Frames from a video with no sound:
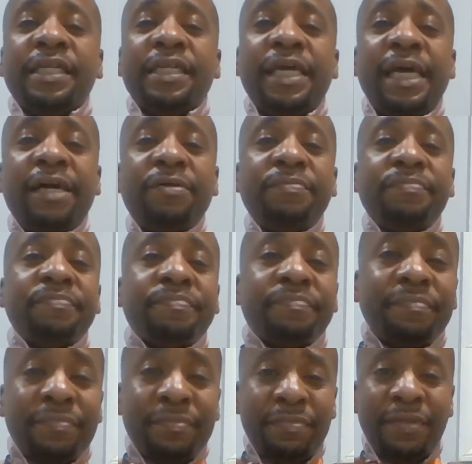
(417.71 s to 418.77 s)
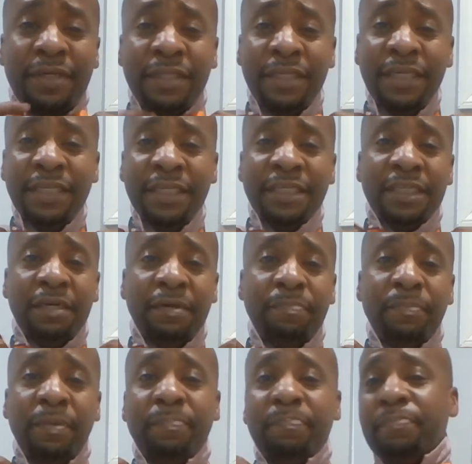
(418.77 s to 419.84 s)
Now, this is a
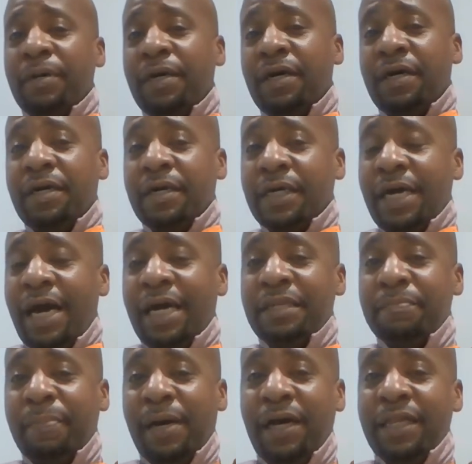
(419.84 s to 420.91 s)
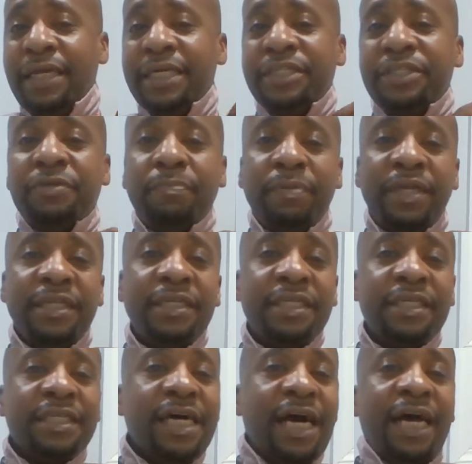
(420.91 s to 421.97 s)
cotton polyester
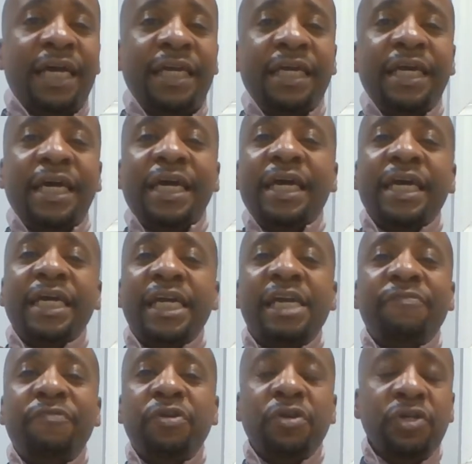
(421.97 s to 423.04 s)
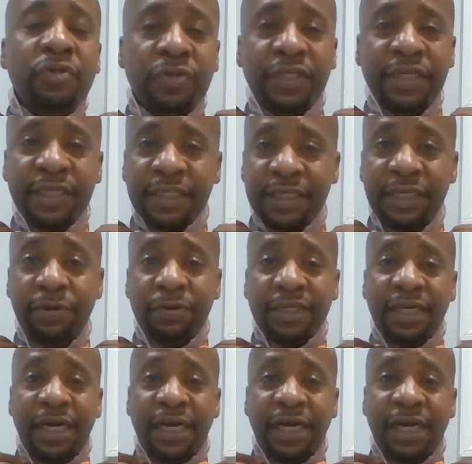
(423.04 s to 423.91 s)
blended tie. If you're using a silk